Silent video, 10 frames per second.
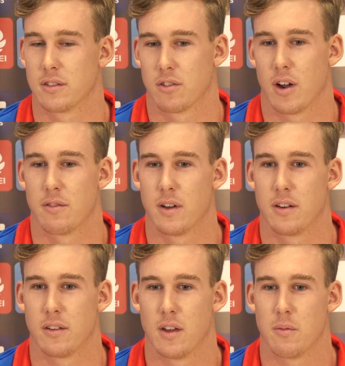It's a great
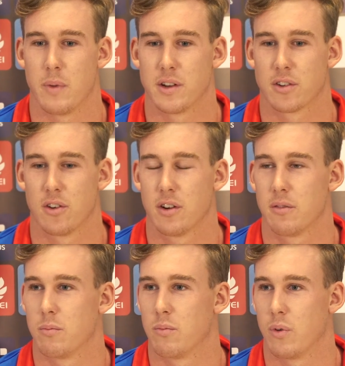event, Metricon,
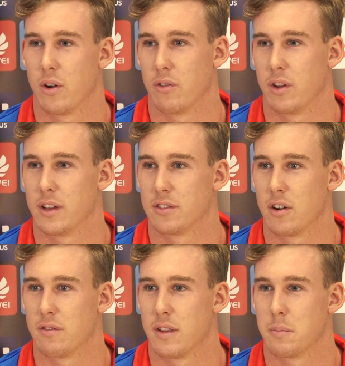and we're really
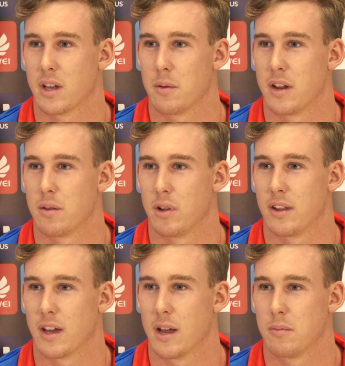excited for them to come down and play
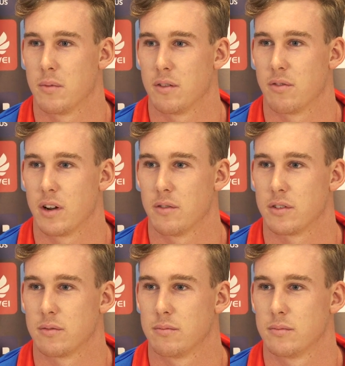the game in front of us.